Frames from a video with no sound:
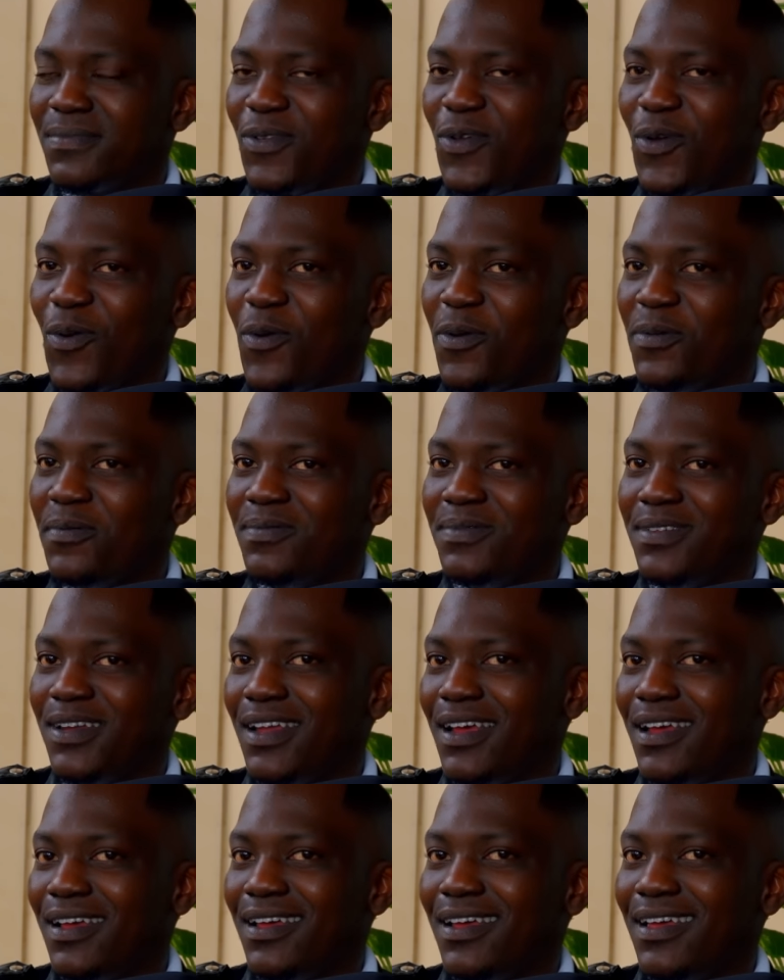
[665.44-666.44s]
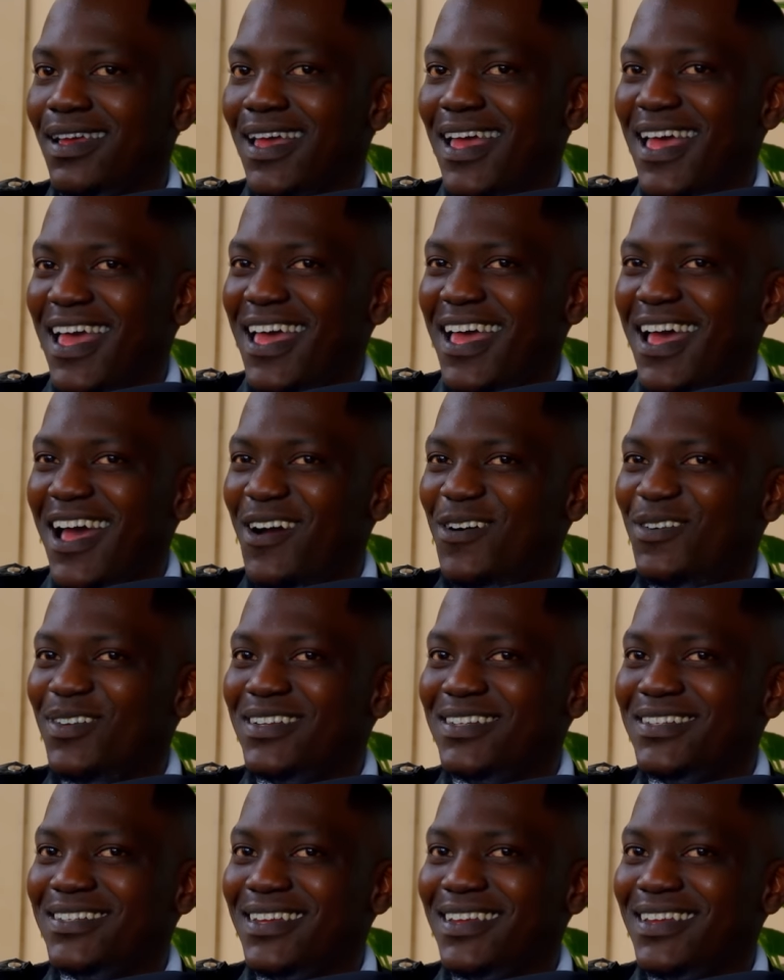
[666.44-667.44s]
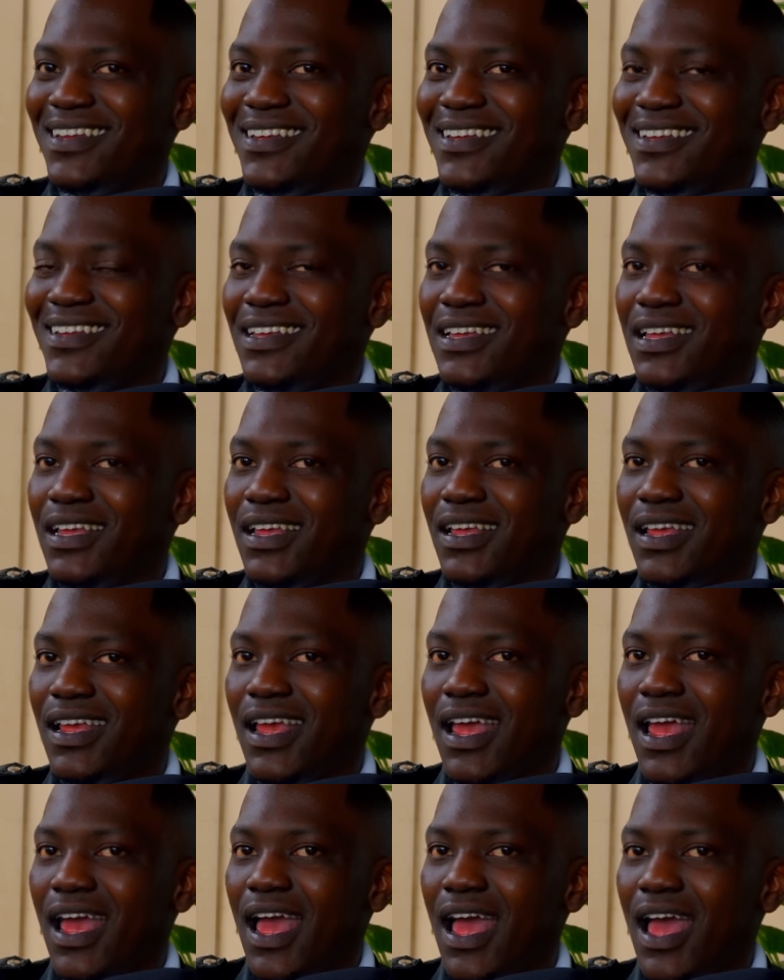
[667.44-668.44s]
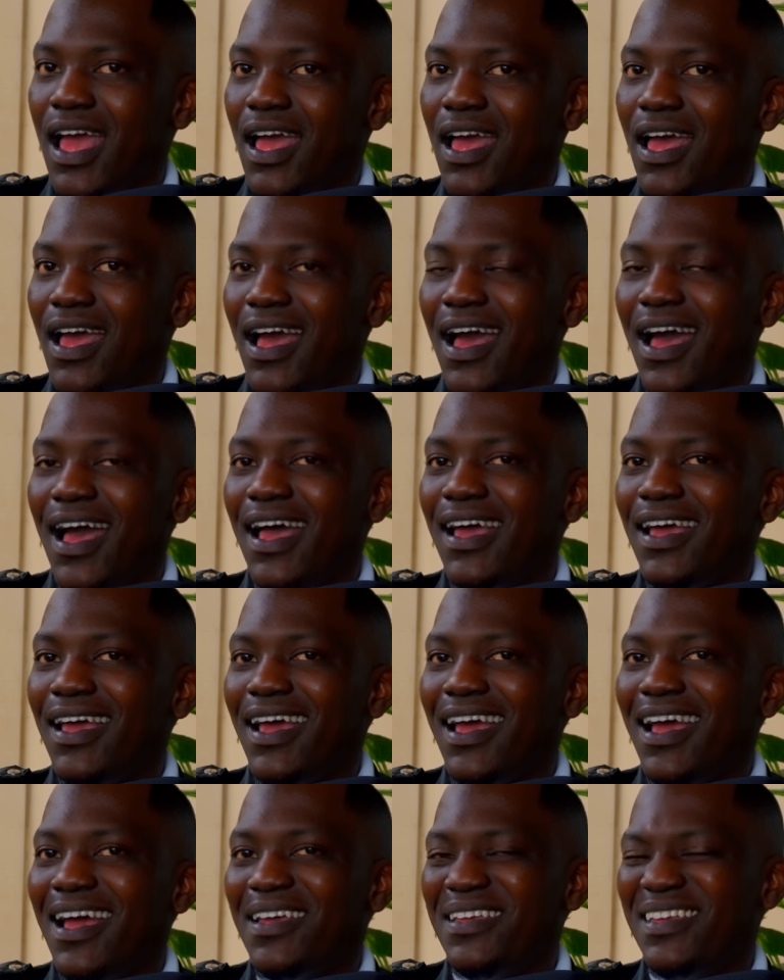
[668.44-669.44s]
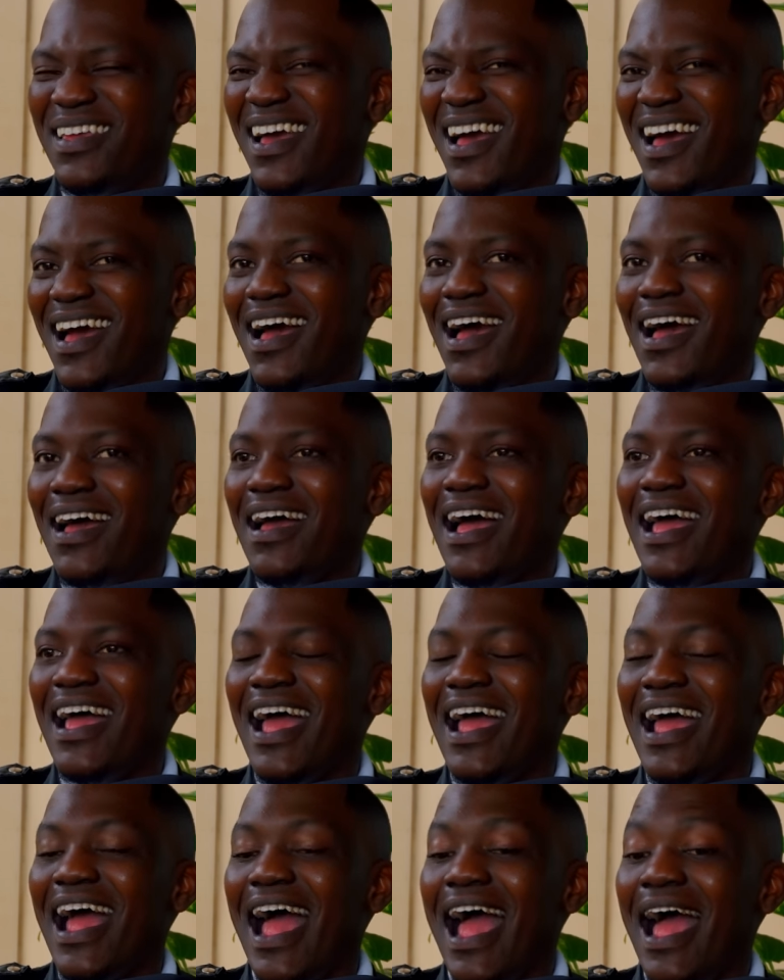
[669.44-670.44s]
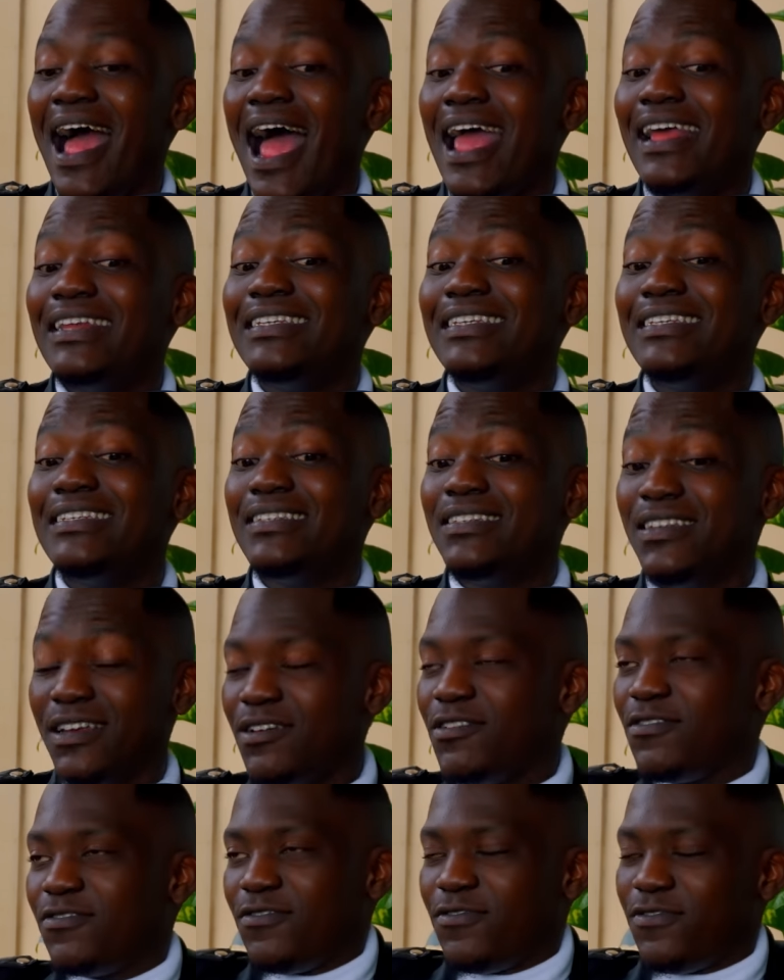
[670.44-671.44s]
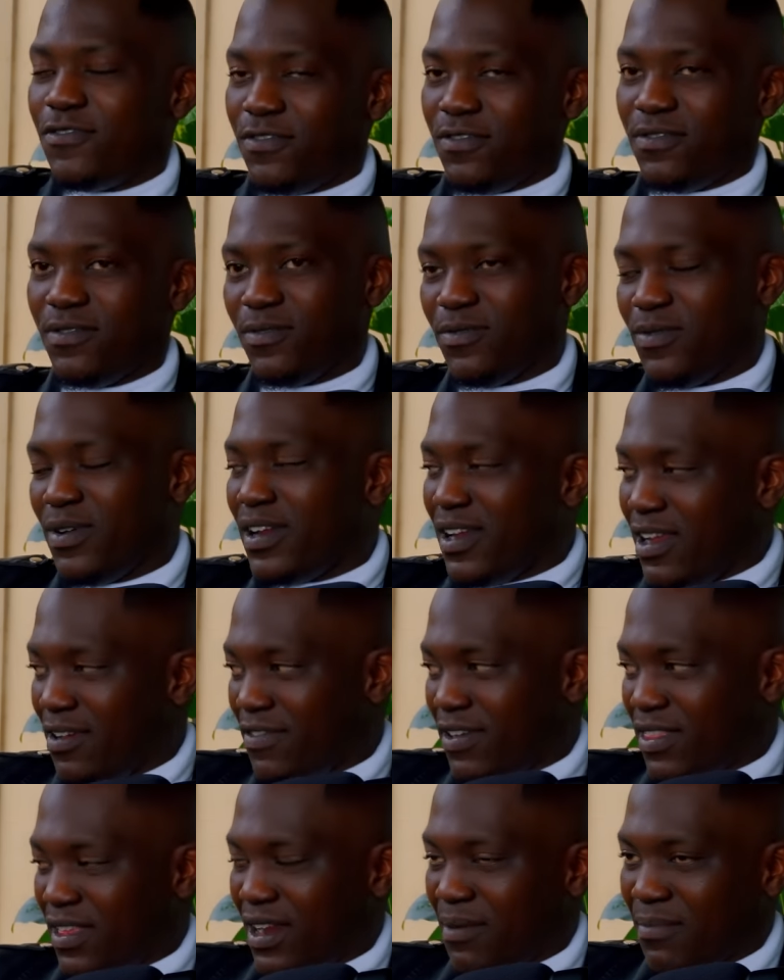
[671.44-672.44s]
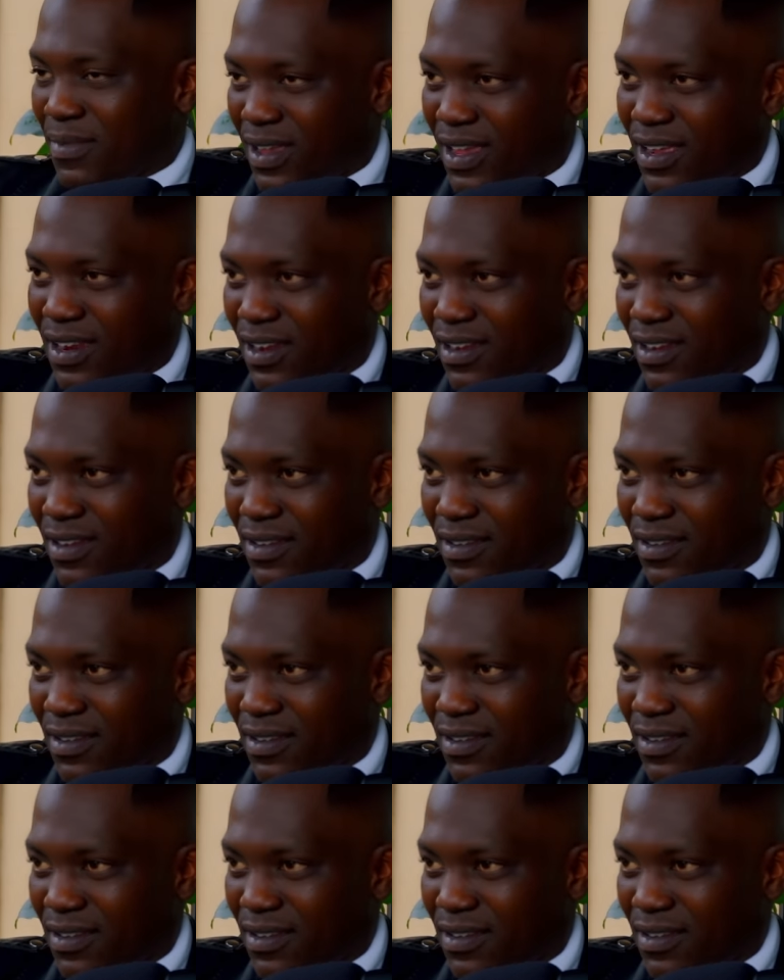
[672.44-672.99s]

Yo, I mean, I would say, I deserve whatever that I'm getting.